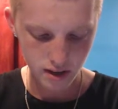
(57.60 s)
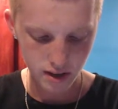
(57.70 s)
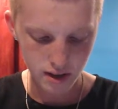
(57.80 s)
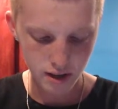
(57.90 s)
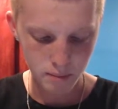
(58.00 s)

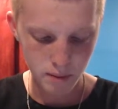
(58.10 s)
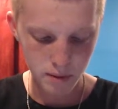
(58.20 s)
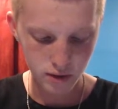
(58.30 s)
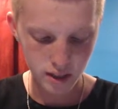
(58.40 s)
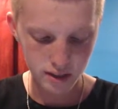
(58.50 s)
And maybe
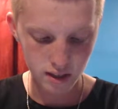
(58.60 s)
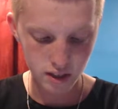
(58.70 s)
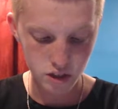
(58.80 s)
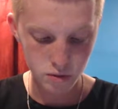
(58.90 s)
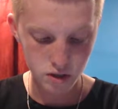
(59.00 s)
he'll let that
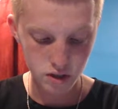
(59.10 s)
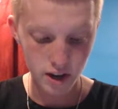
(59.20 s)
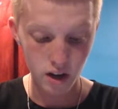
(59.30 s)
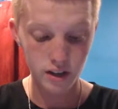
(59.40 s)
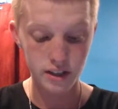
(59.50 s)
Electro Wizard,
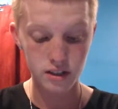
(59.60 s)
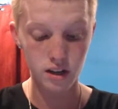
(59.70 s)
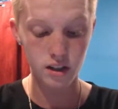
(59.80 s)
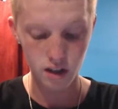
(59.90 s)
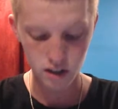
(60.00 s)
and he's going to
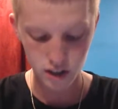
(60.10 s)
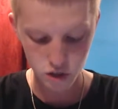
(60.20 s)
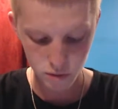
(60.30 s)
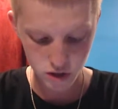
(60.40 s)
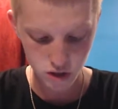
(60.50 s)
let our Electro
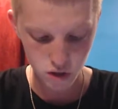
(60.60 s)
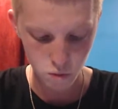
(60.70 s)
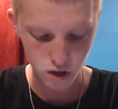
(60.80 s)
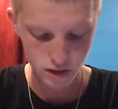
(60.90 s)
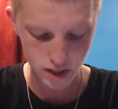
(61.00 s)
Wizard go to
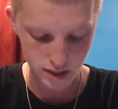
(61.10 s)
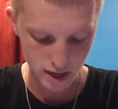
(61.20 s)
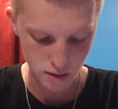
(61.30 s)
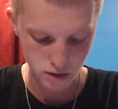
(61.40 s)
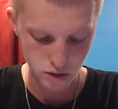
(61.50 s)
work on that
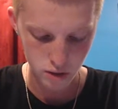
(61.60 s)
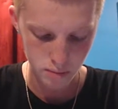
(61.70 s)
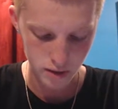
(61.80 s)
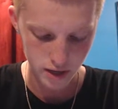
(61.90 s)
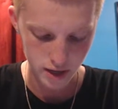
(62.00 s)
tower, so we're going
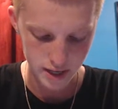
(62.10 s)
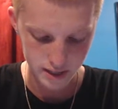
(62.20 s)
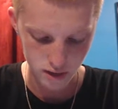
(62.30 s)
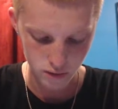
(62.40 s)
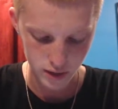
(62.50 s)
to put a Knight
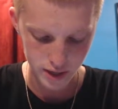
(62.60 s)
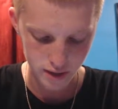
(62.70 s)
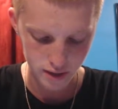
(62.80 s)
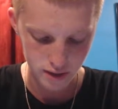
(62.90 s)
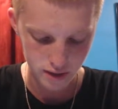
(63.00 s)
down over here,